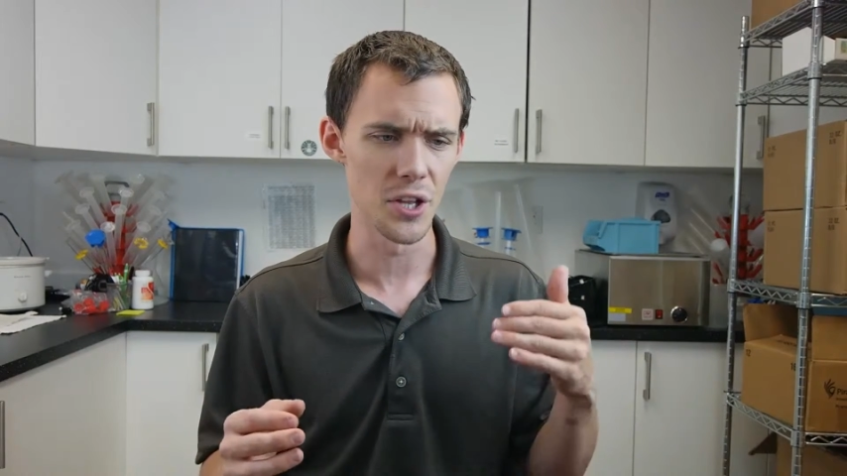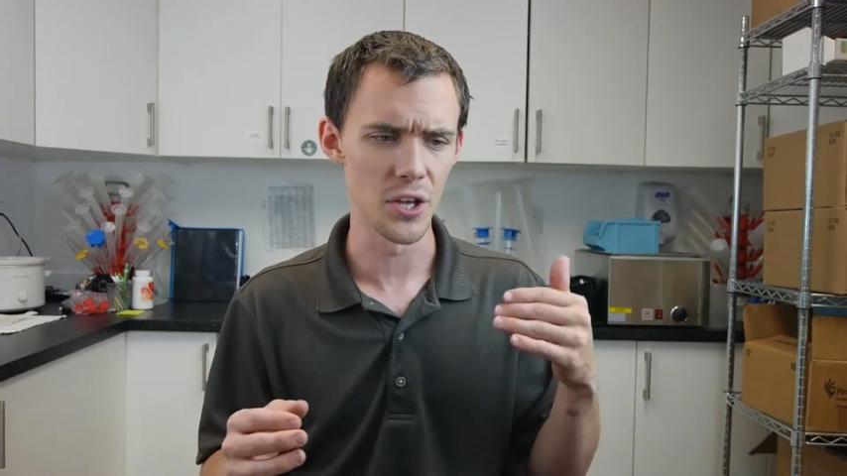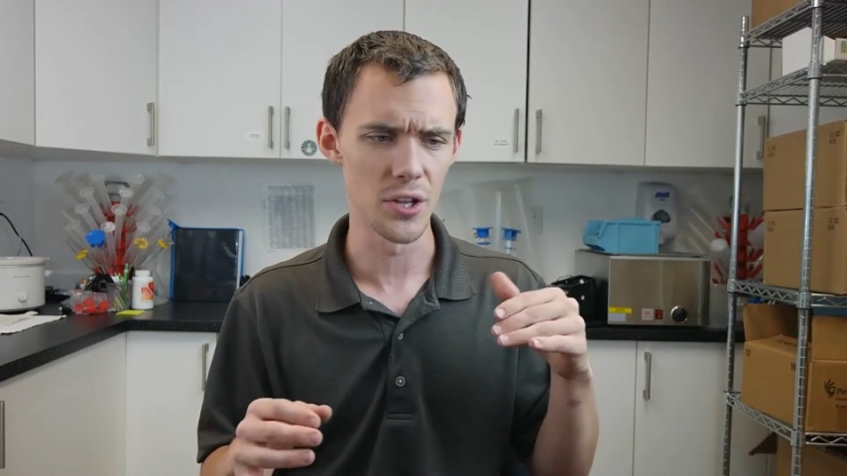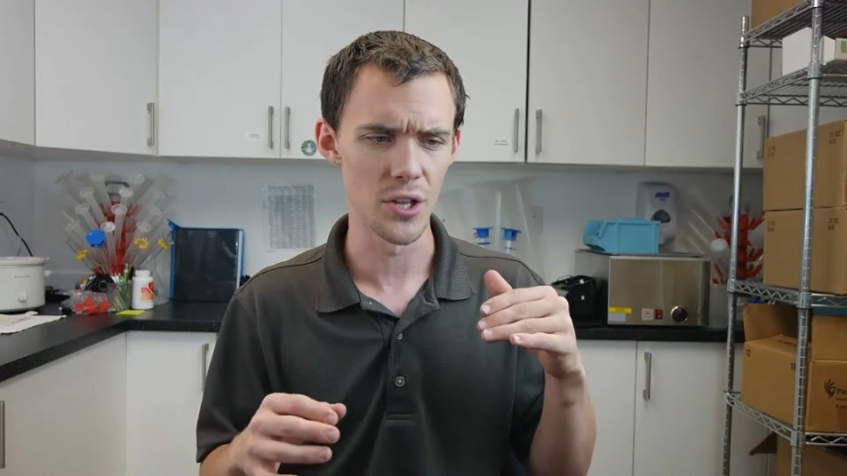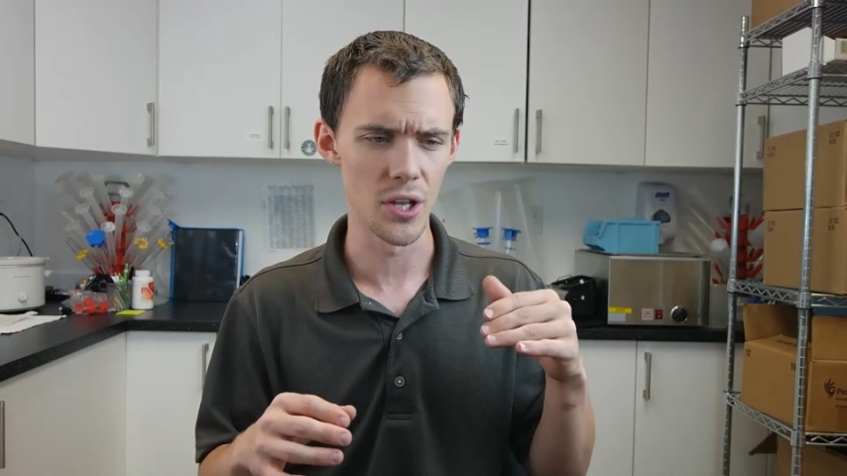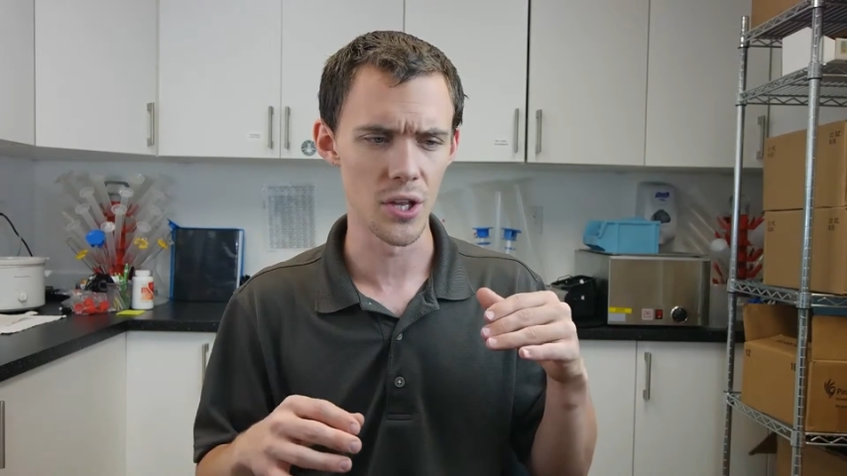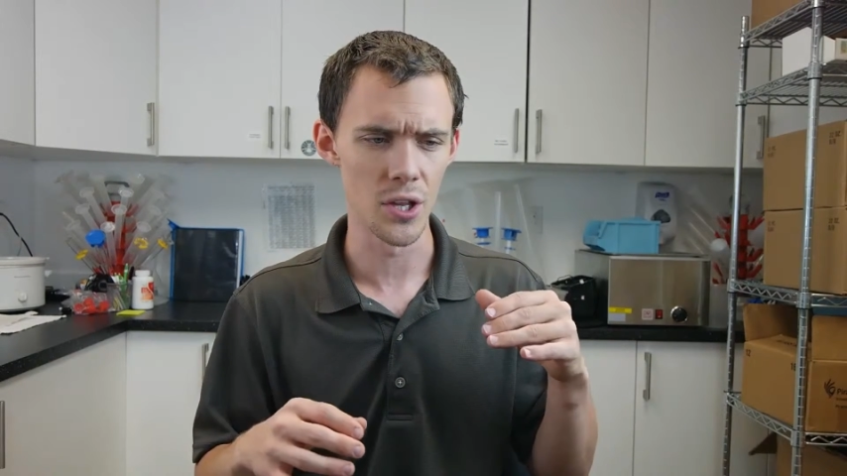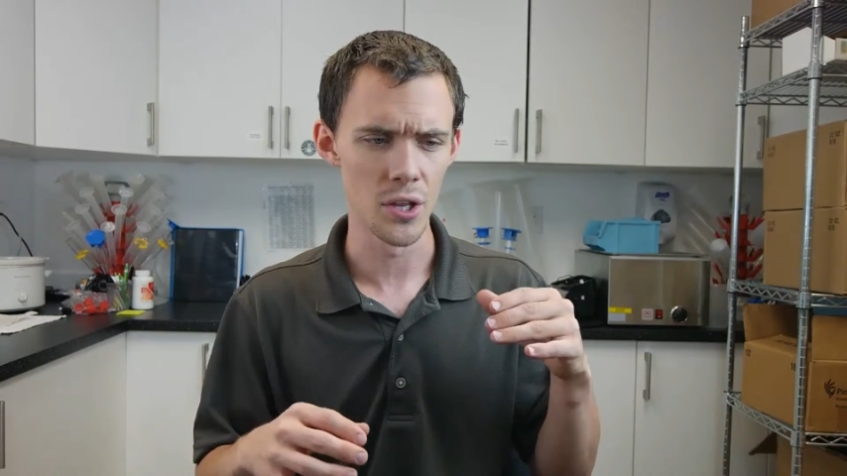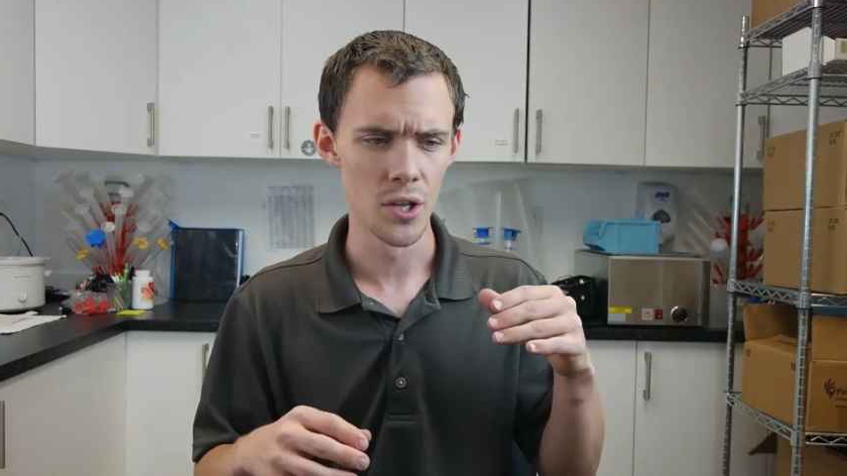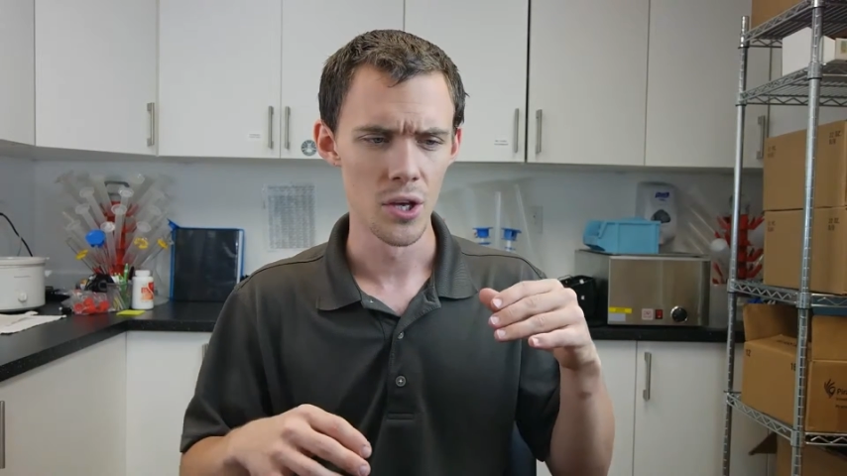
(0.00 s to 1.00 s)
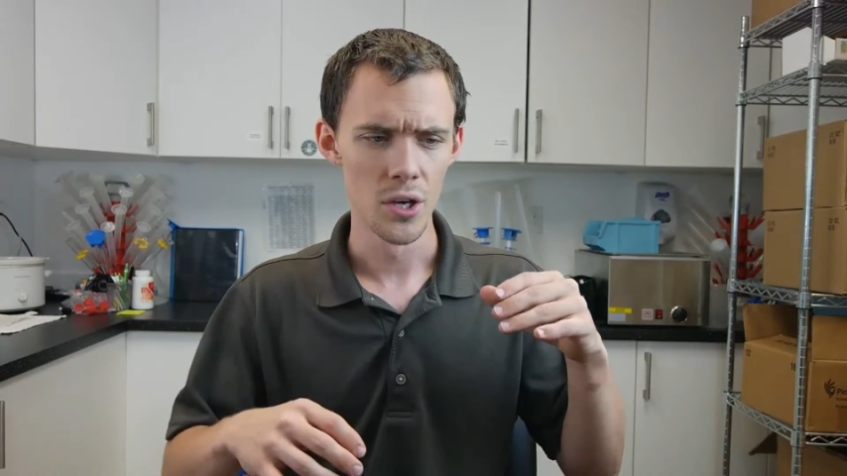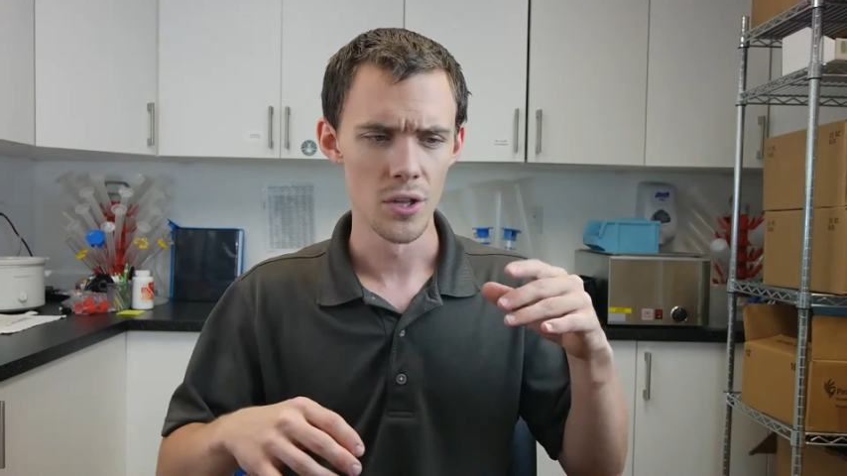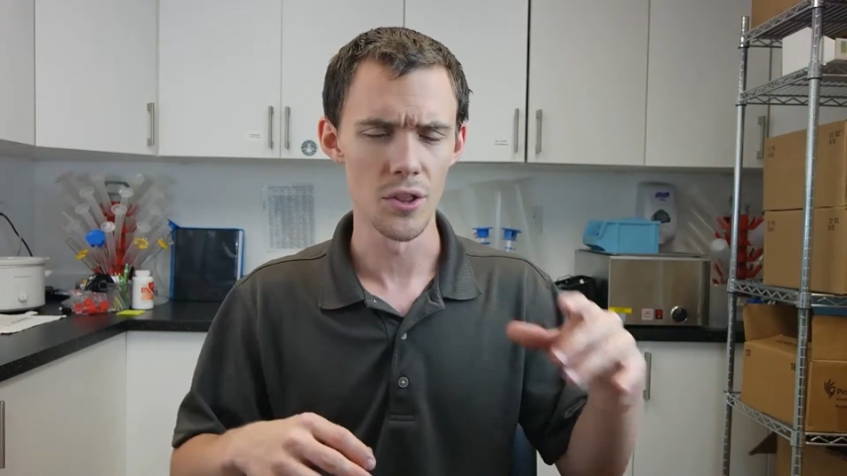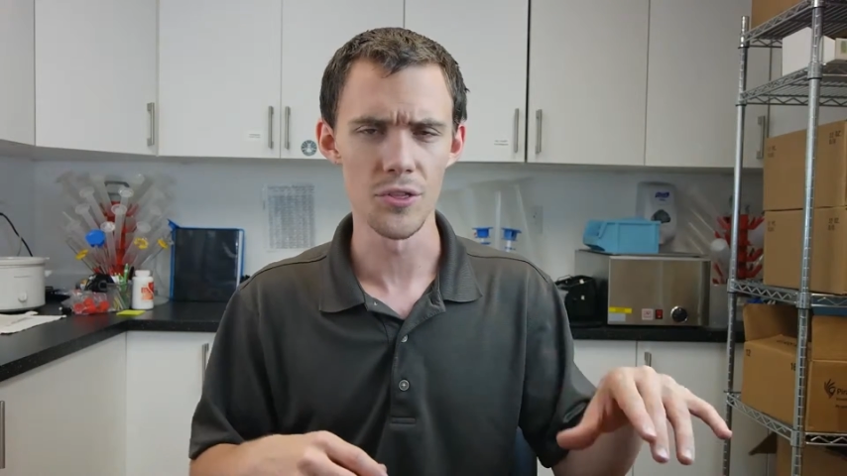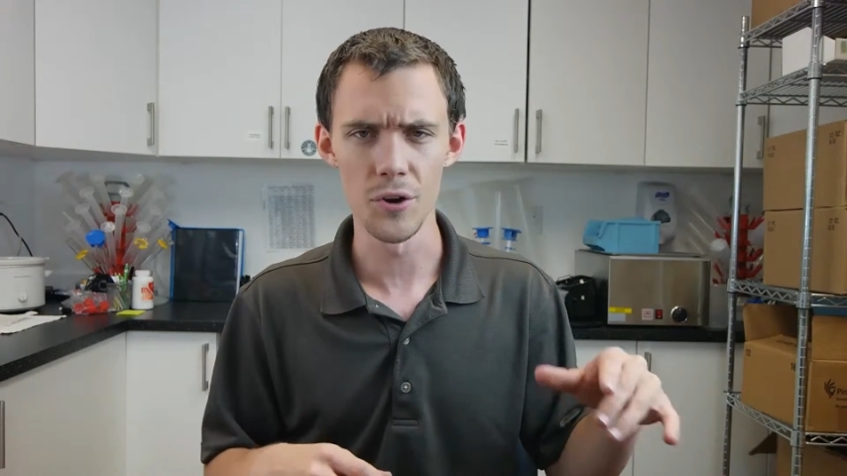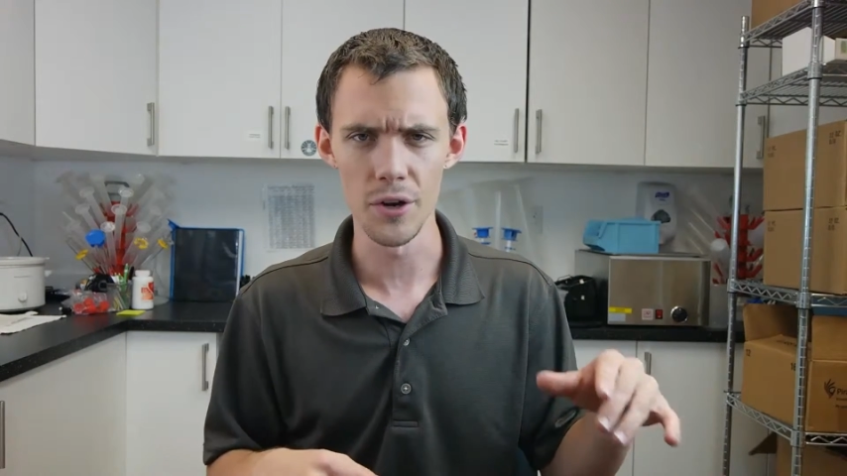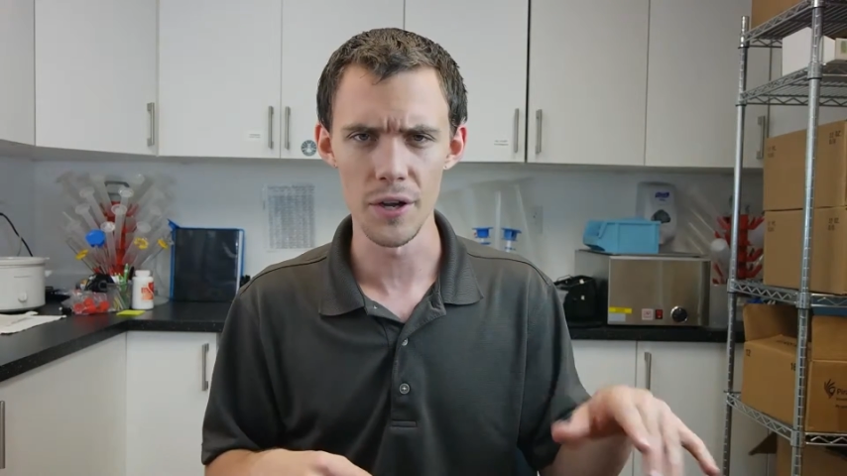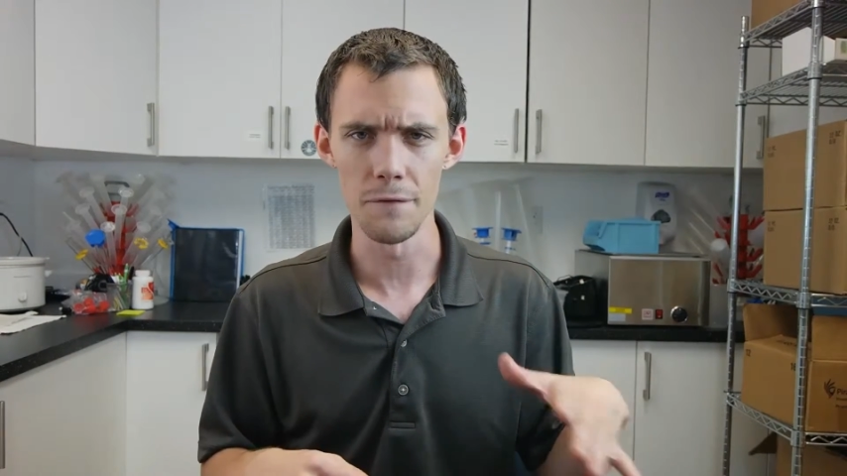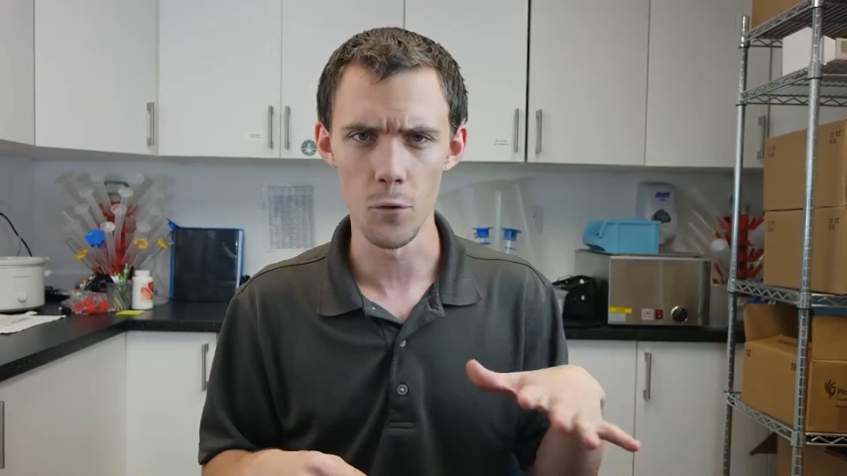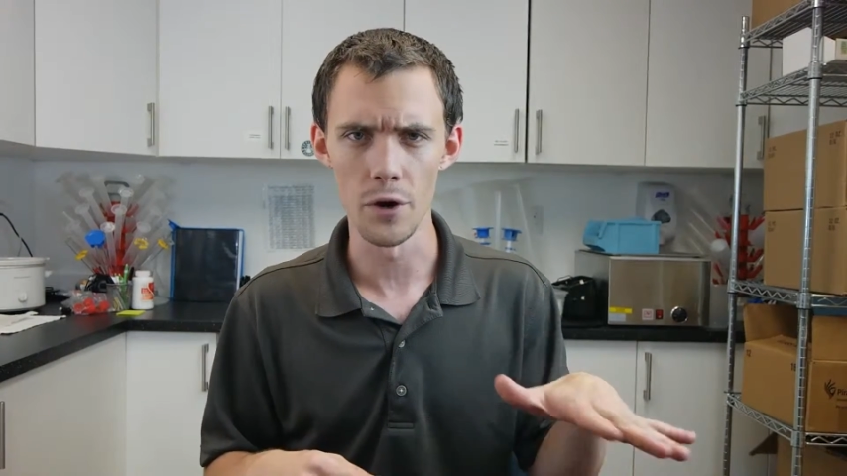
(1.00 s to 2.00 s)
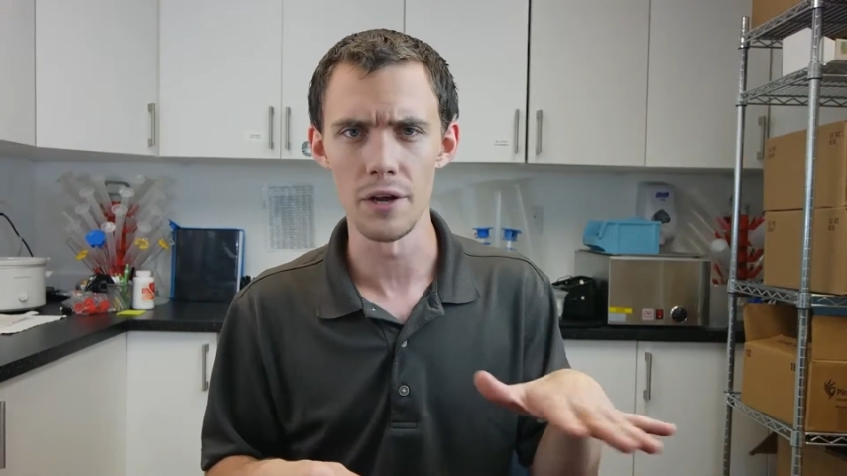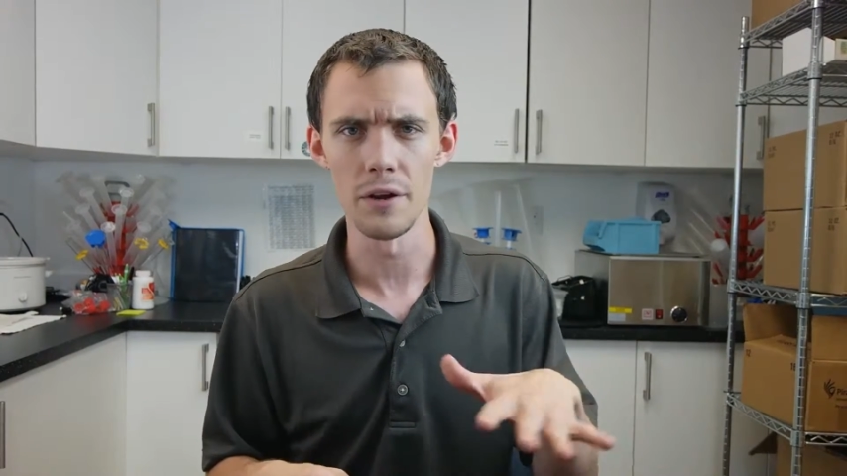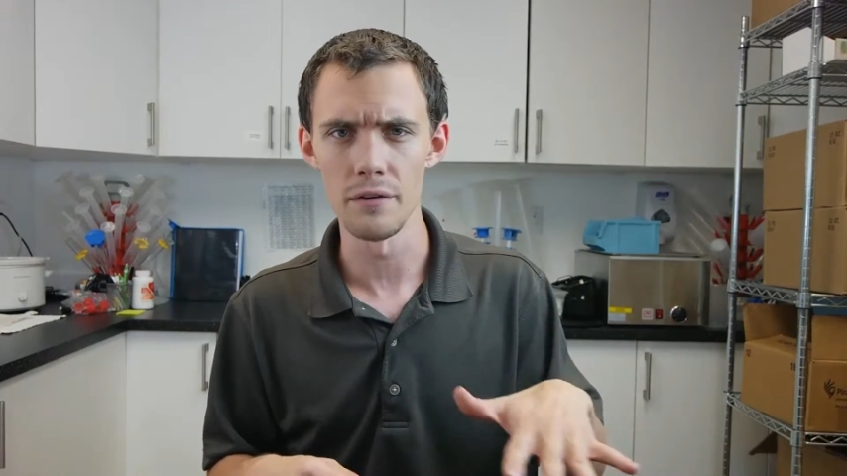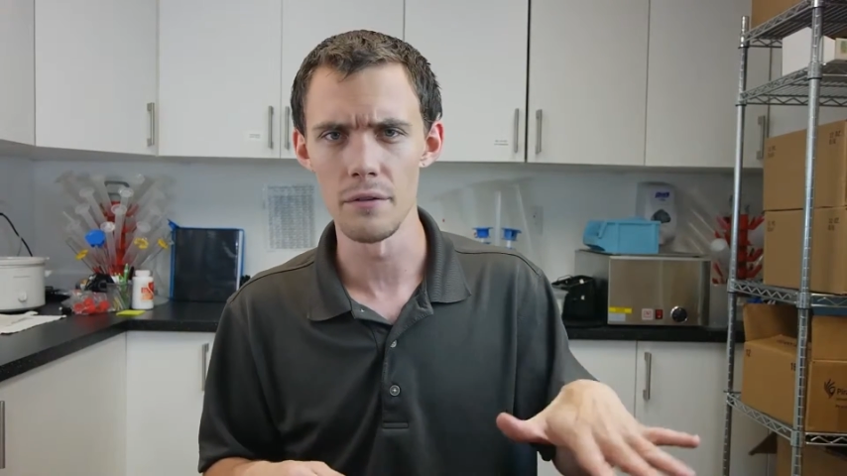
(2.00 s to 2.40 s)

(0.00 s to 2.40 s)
The the the 30 40